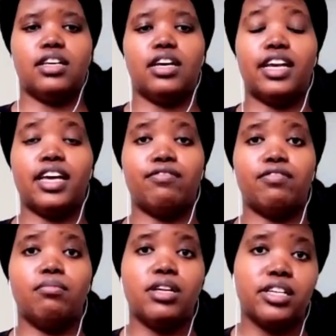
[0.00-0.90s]
and get
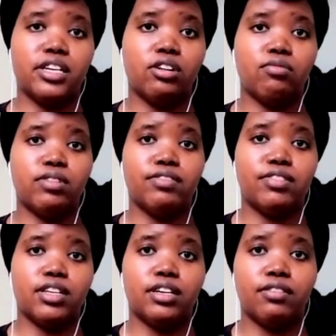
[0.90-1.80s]
familiar with
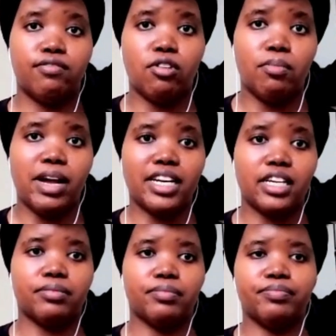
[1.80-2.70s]
the formatting.